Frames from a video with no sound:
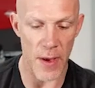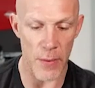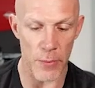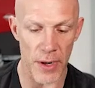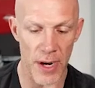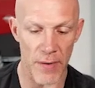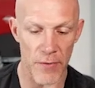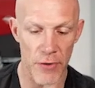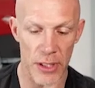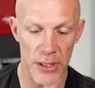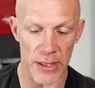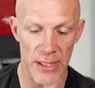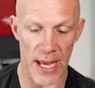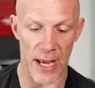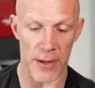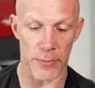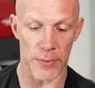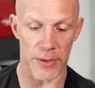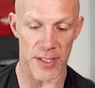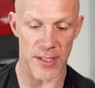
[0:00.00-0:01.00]
whenever a
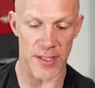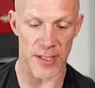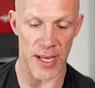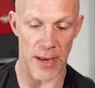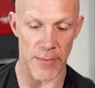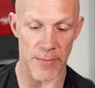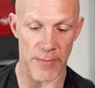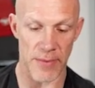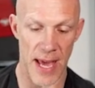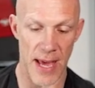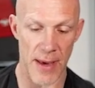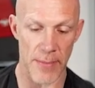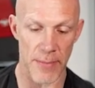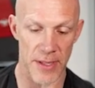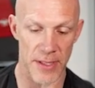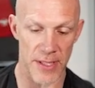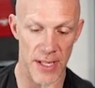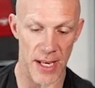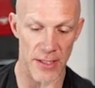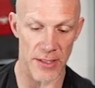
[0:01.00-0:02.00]
land with the same name
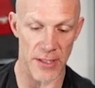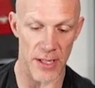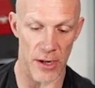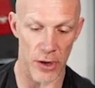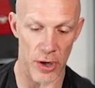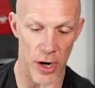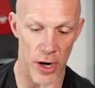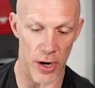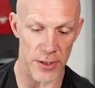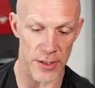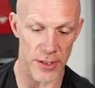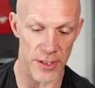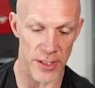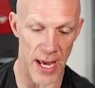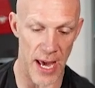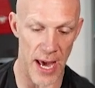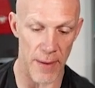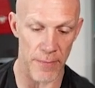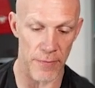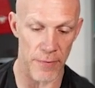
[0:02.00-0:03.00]
as the exiled card is
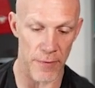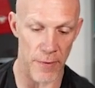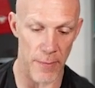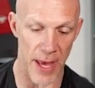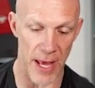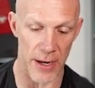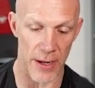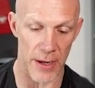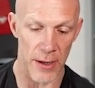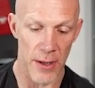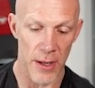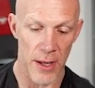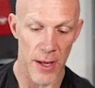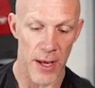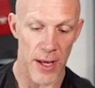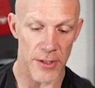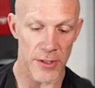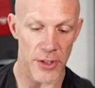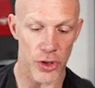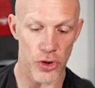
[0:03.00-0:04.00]
tapped for mana,
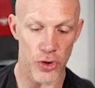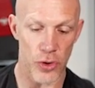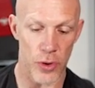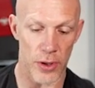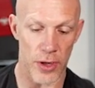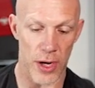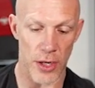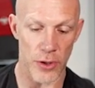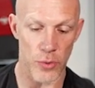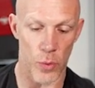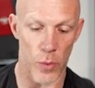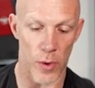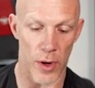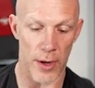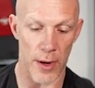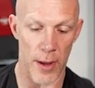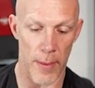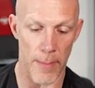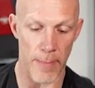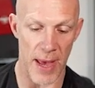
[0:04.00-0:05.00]
its controller adds
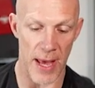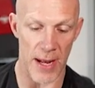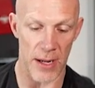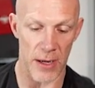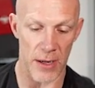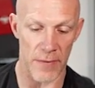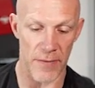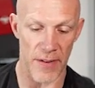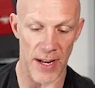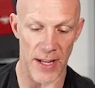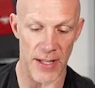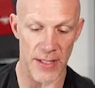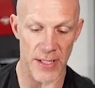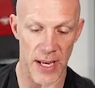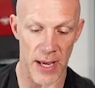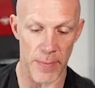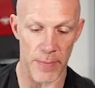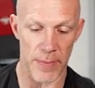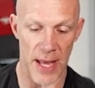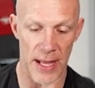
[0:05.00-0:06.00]
1 mana of any
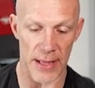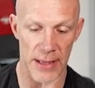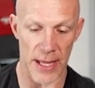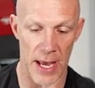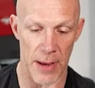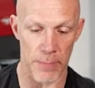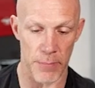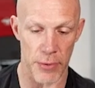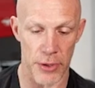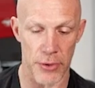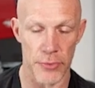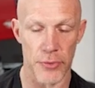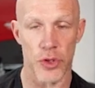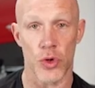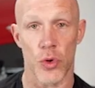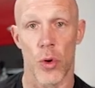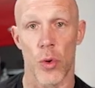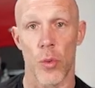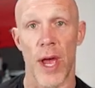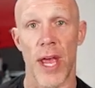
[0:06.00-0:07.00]
type that land produced,
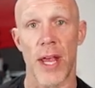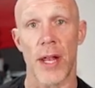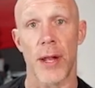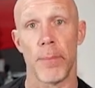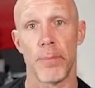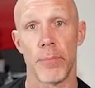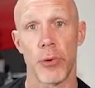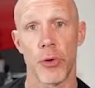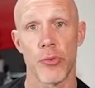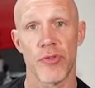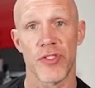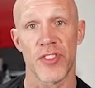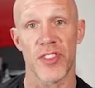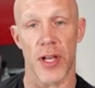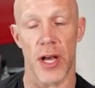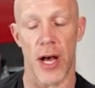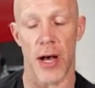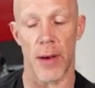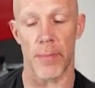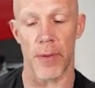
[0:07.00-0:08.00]
so a way to boost
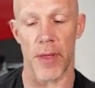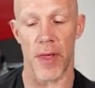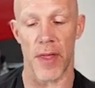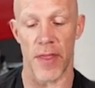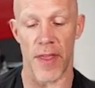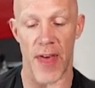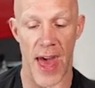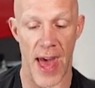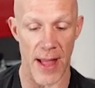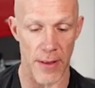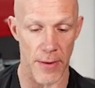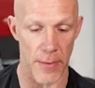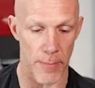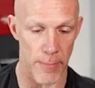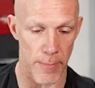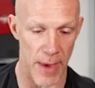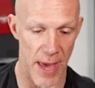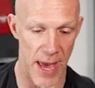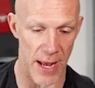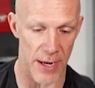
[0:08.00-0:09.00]
up that
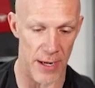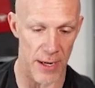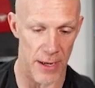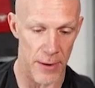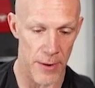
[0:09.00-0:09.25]
mana.